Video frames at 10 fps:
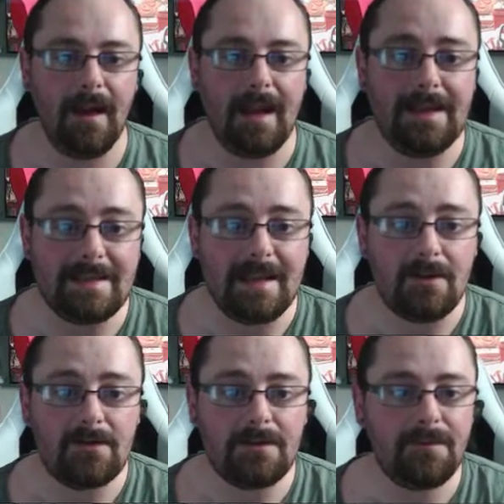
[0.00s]

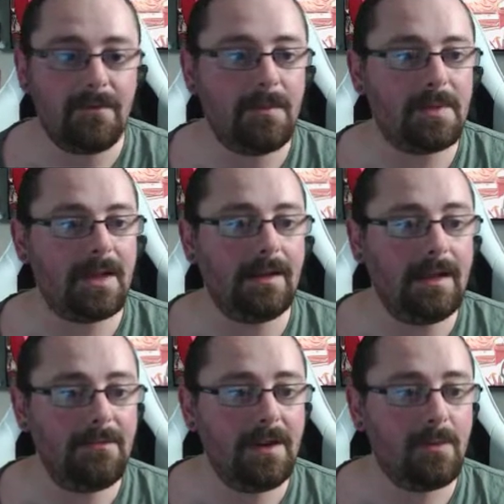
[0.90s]
1850 bits.
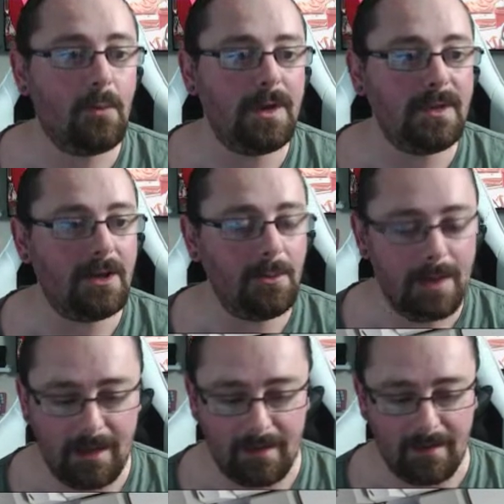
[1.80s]
Olivia, what are you
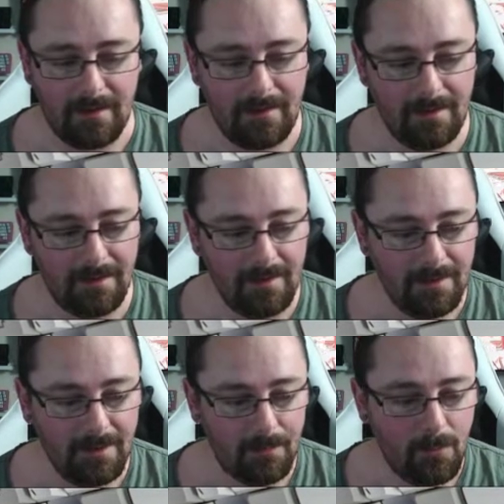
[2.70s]
doing?
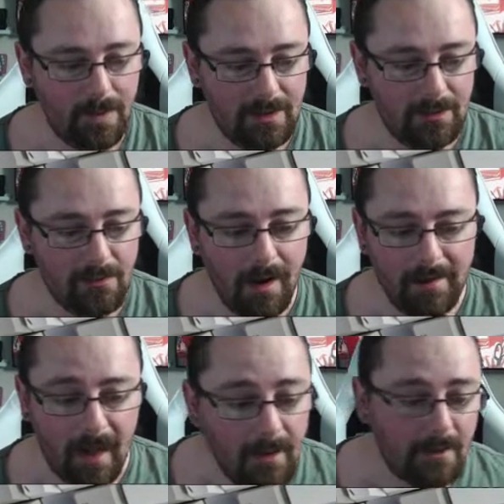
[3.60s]
What are you doing?
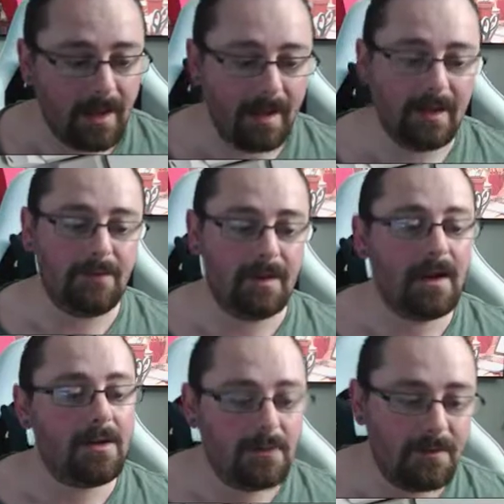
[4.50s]
Right, okay, Olivia, now
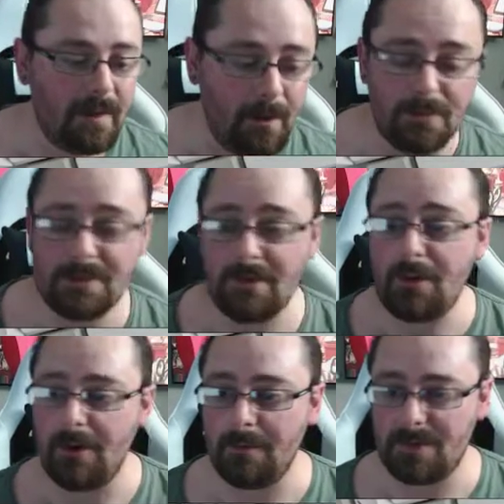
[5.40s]
you've done that. I was going to
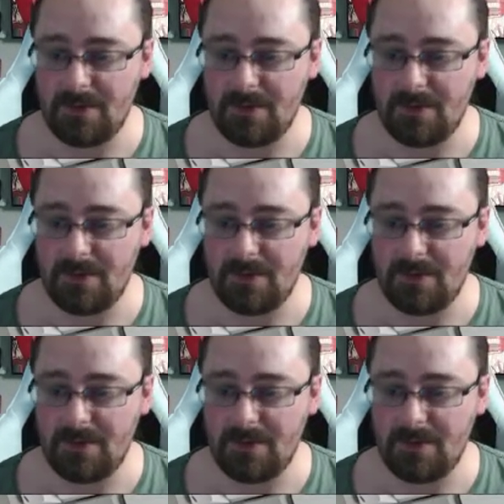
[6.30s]
open it up to